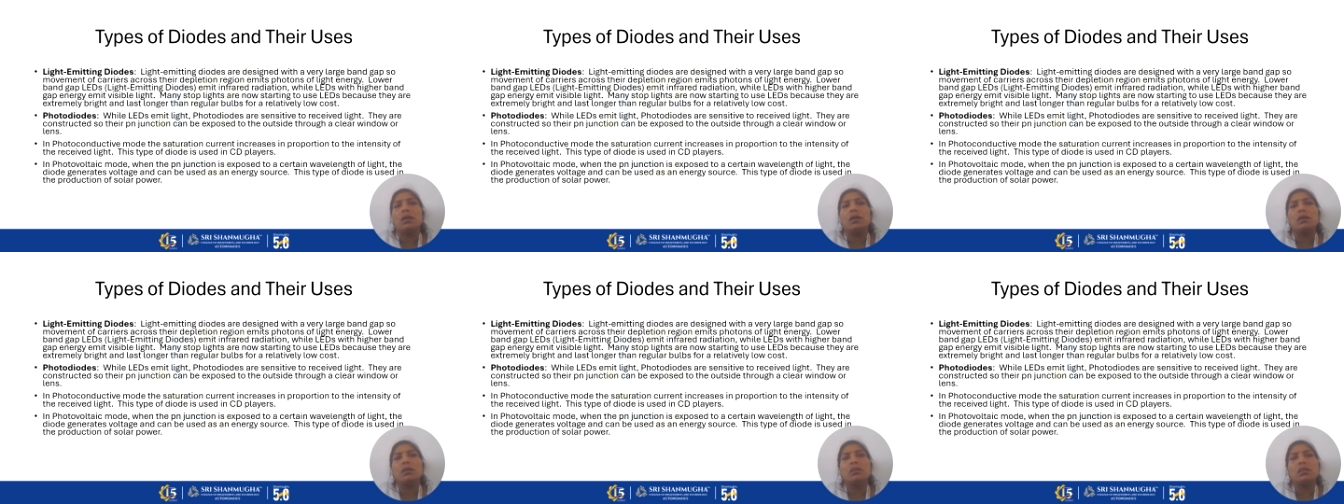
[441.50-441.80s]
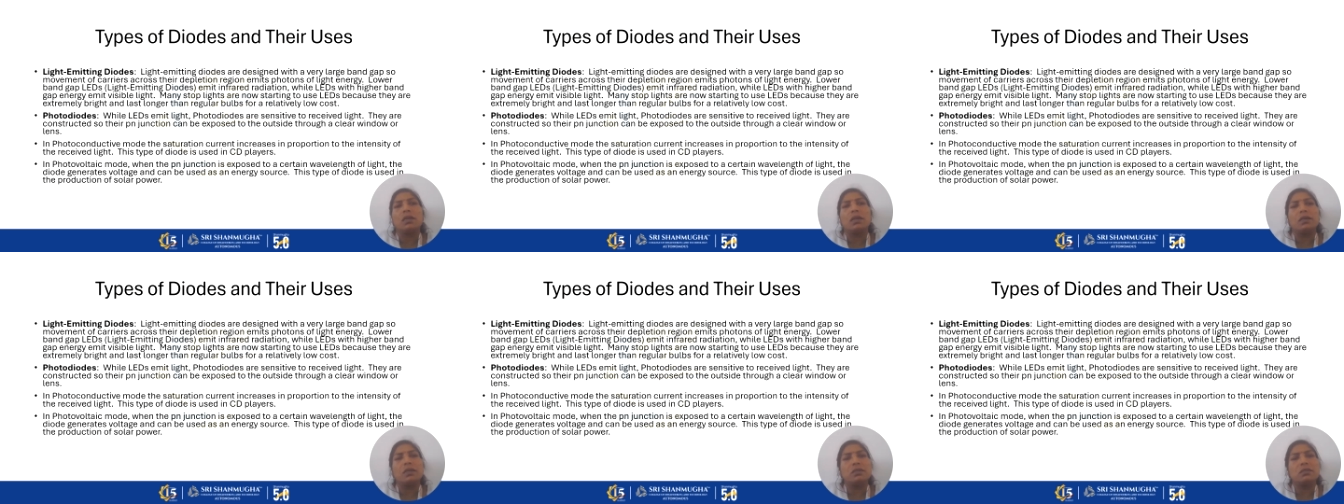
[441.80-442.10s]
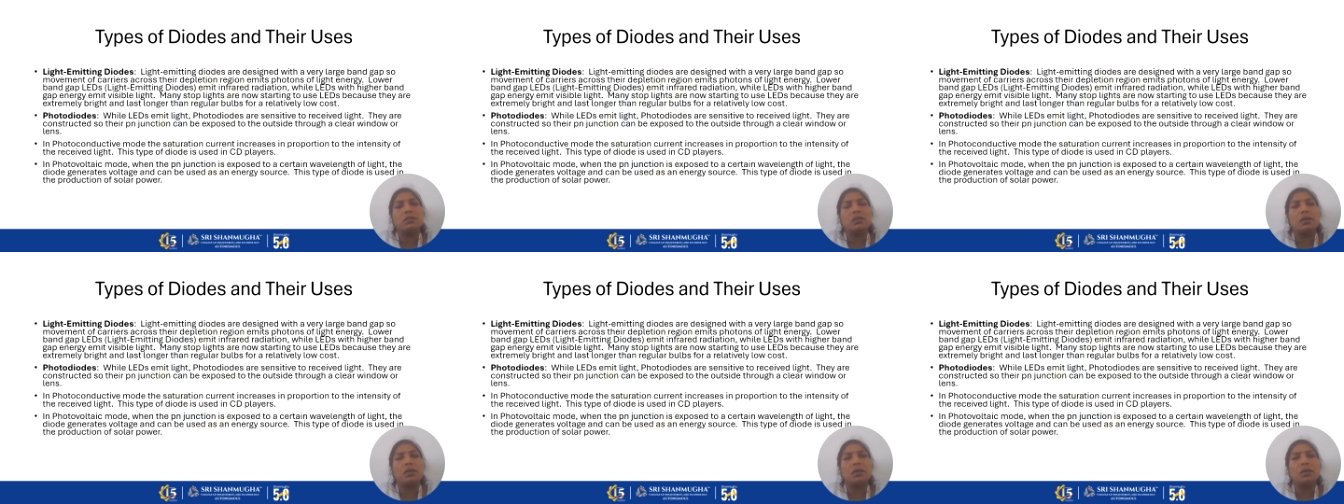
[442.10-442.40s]
Then
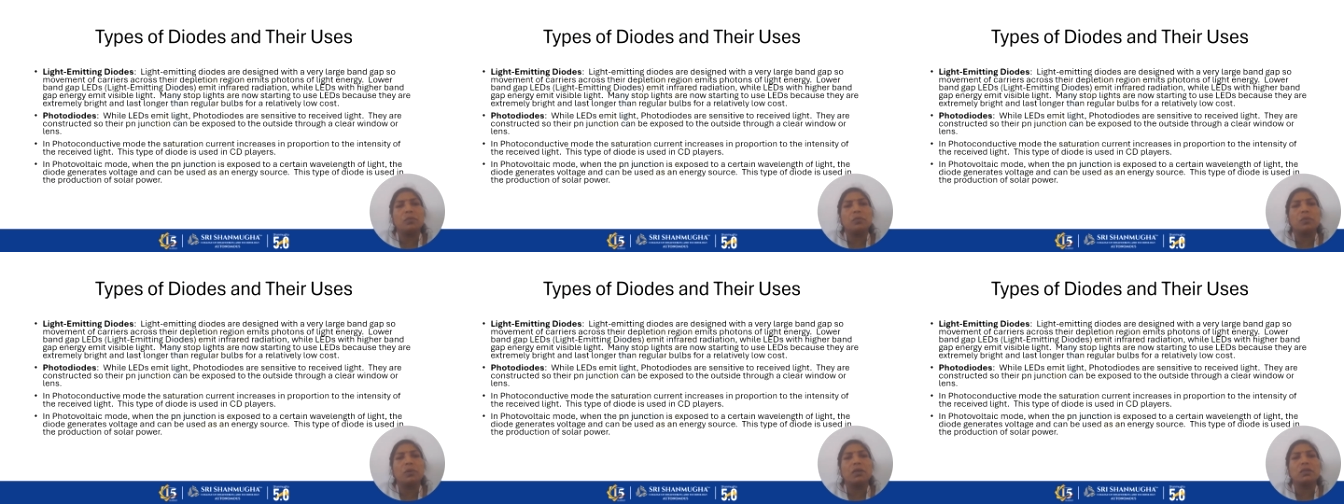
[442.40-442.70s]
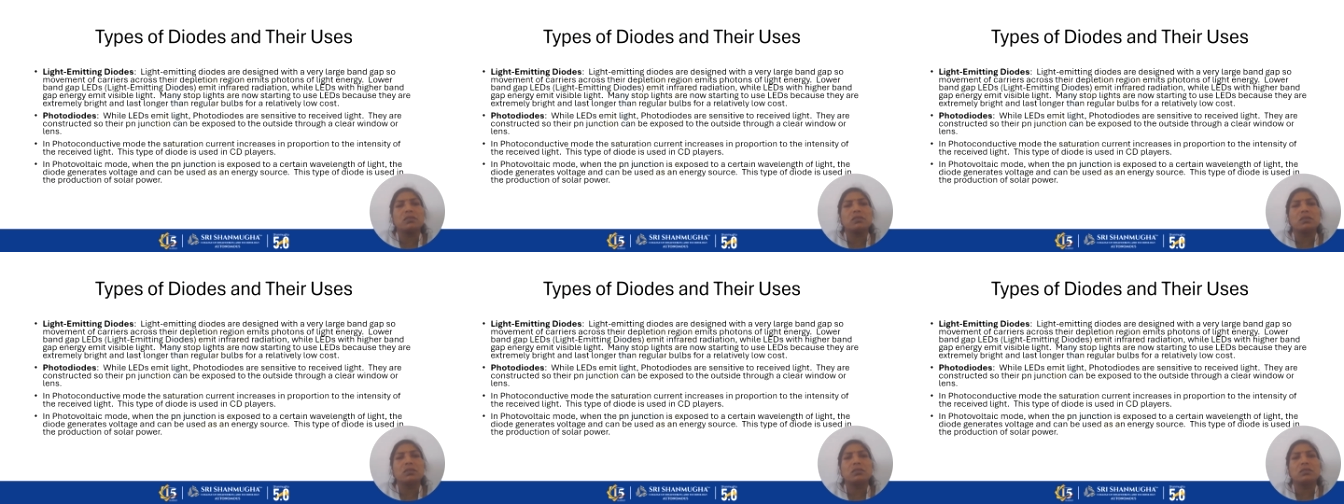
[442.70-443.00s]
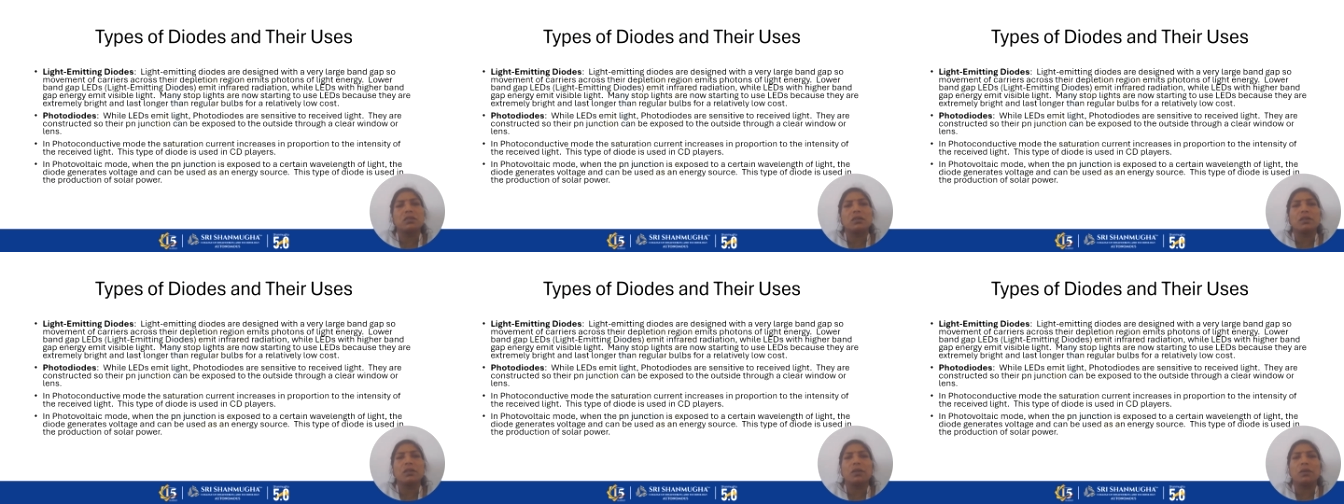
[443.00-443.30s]
understanding PN
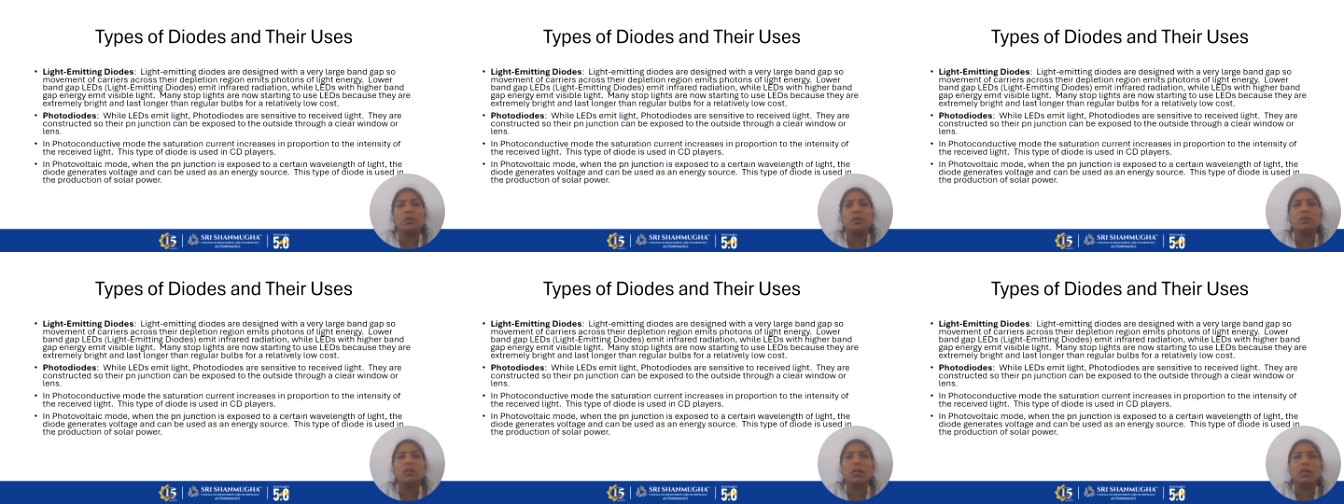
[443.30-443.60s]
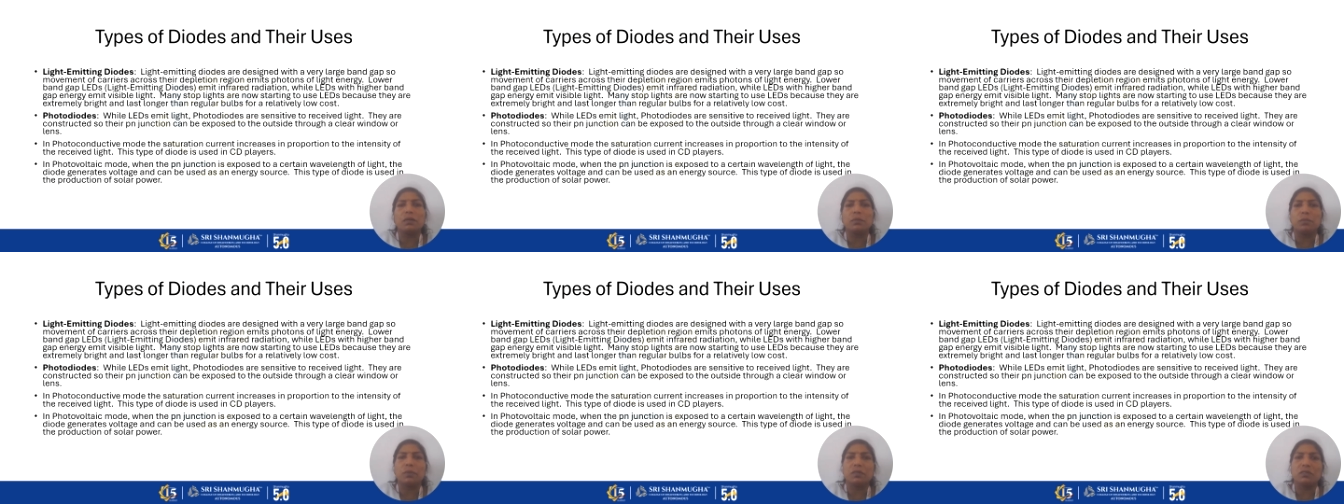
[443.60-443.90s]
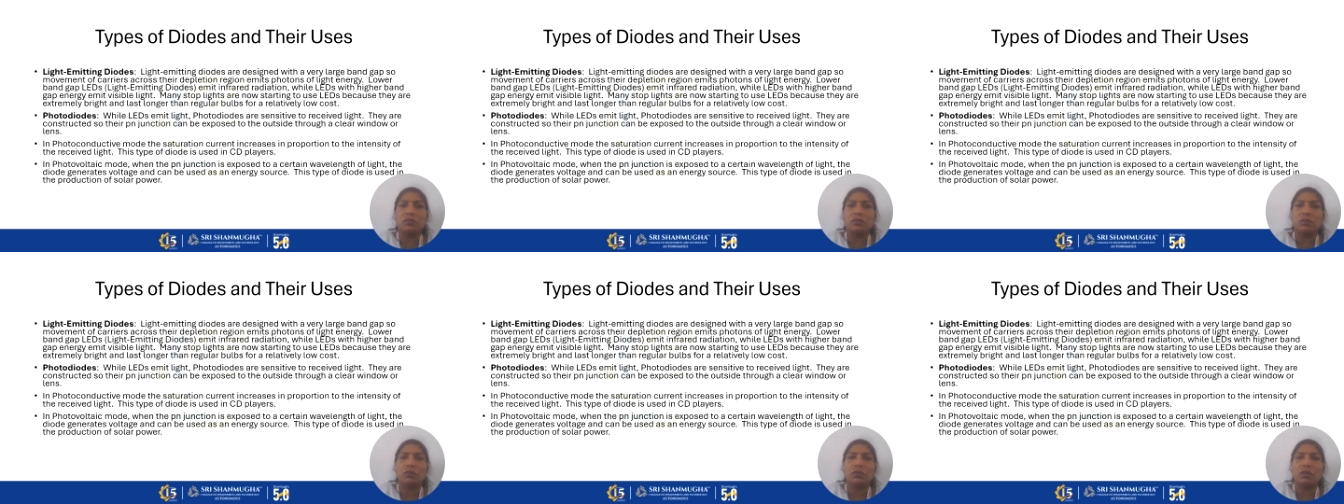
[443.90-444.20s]
junction diode help us
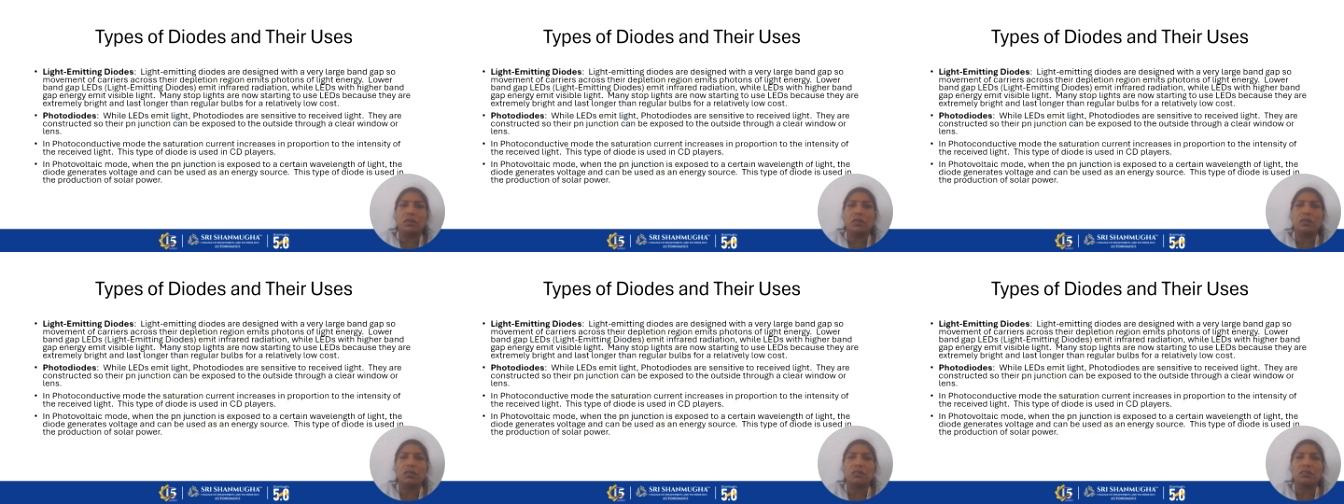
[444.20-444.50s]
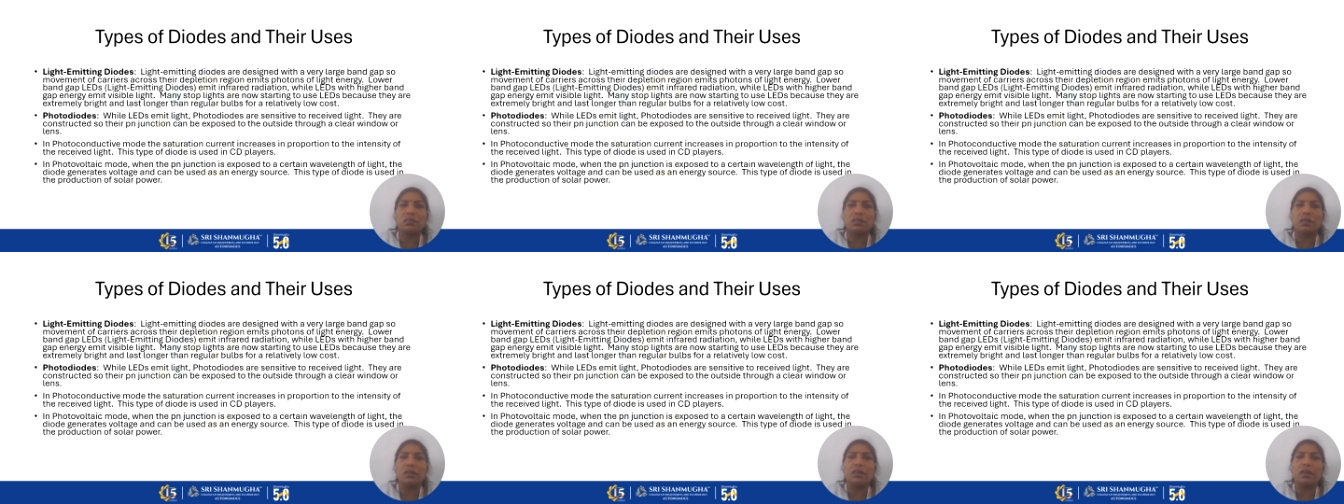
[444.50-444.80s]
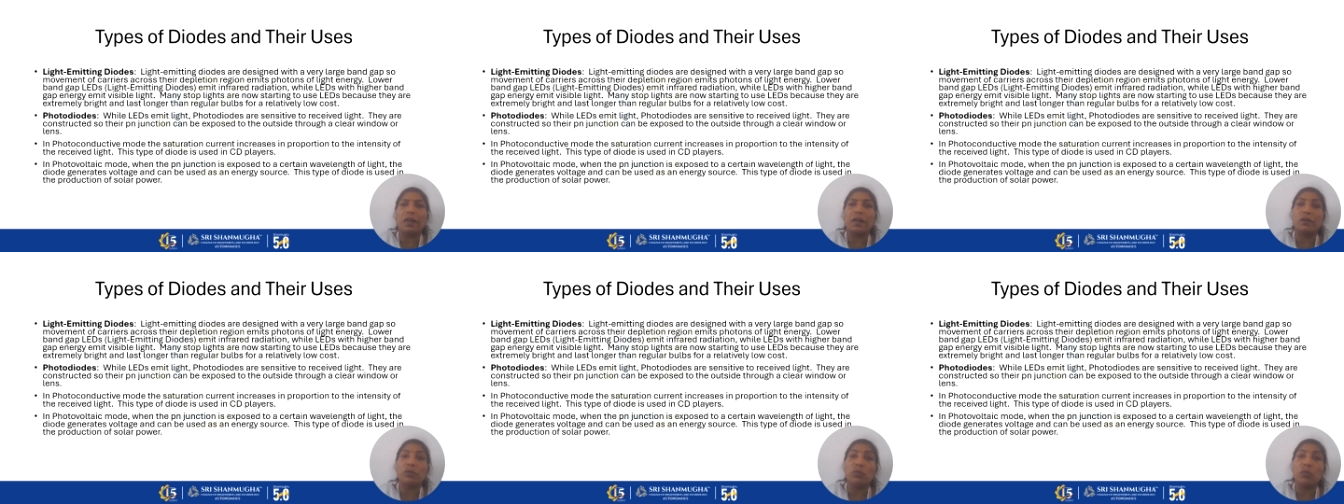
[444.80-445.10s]
to understand
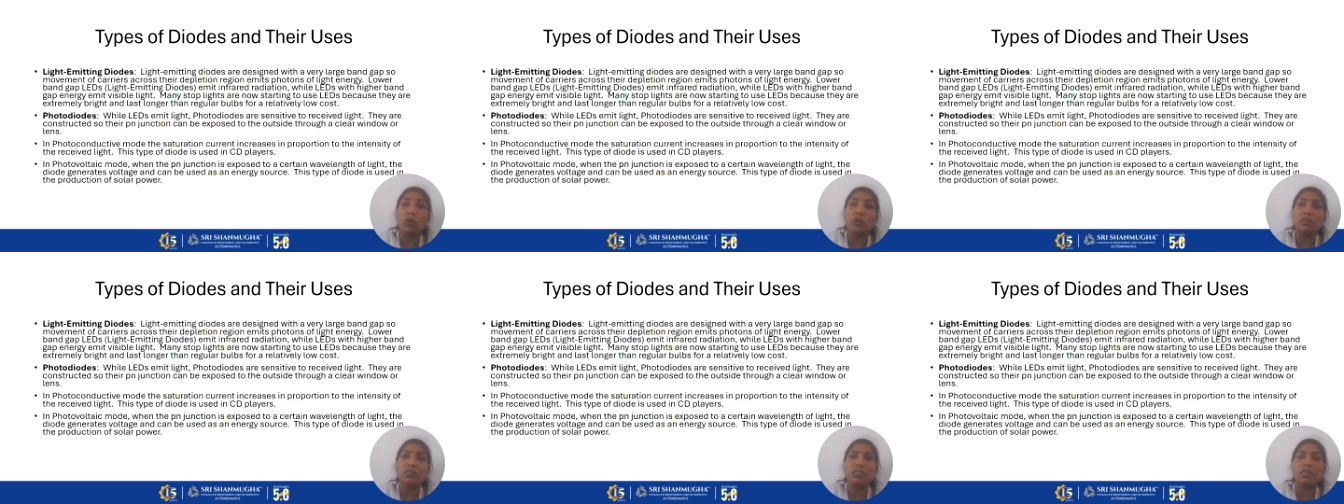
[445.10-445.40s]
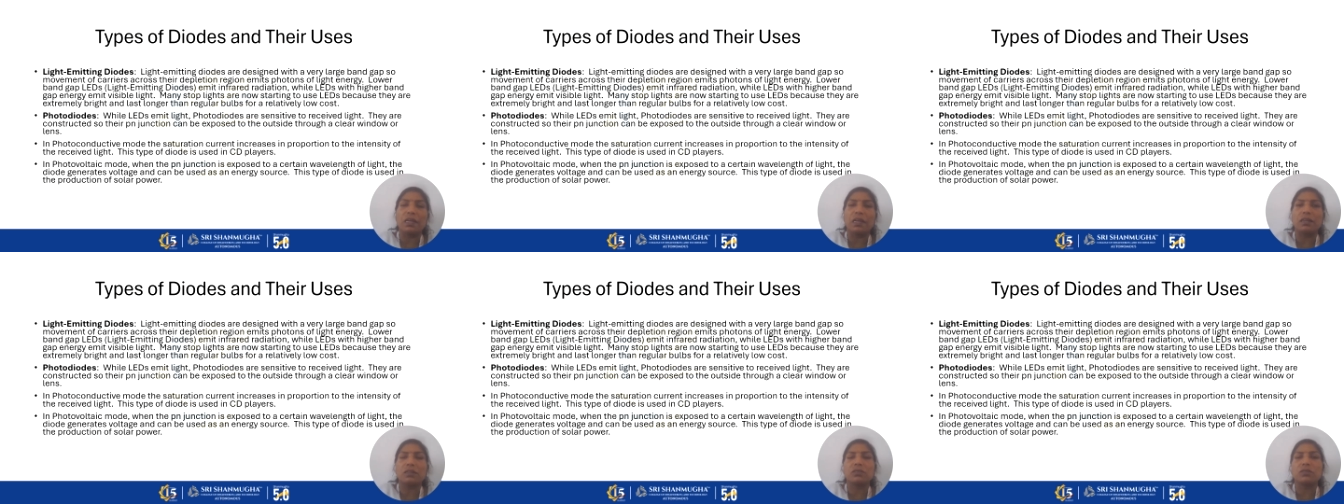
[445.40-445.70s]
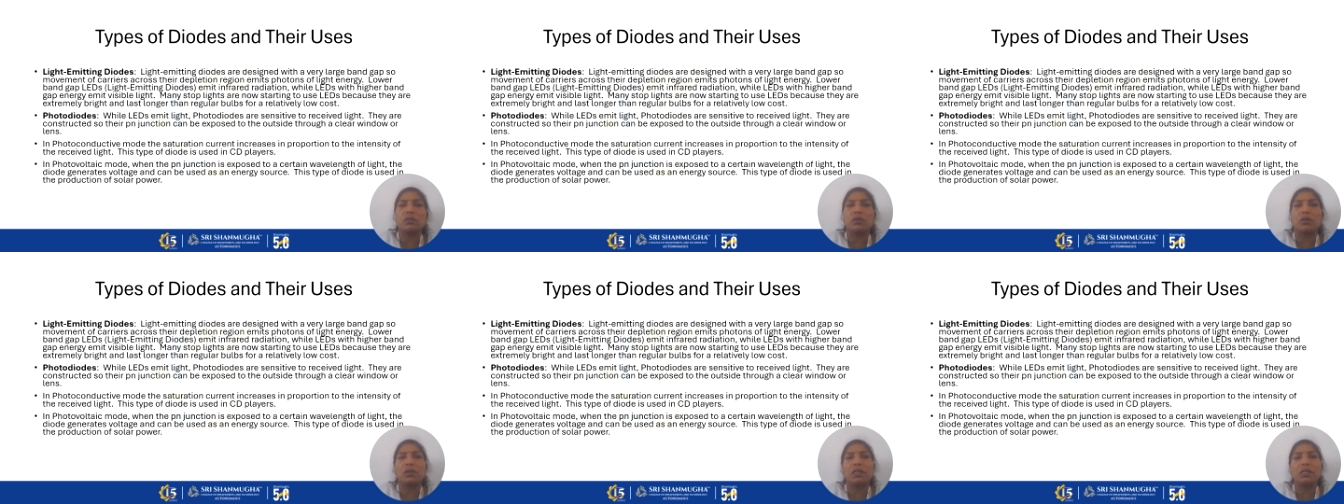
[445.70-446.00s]
advanced
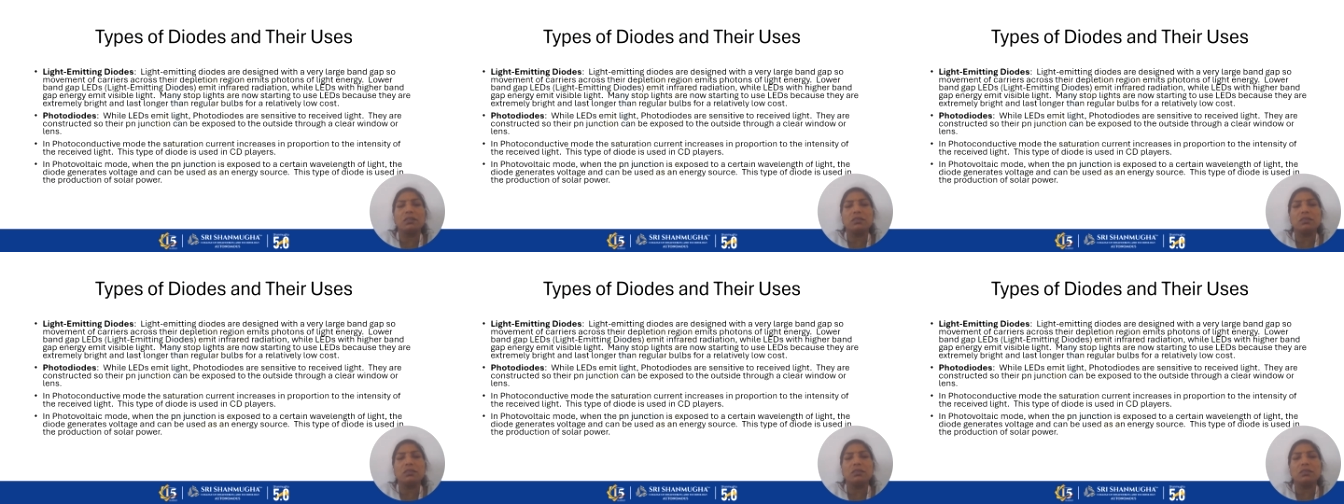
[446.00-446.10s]
electronic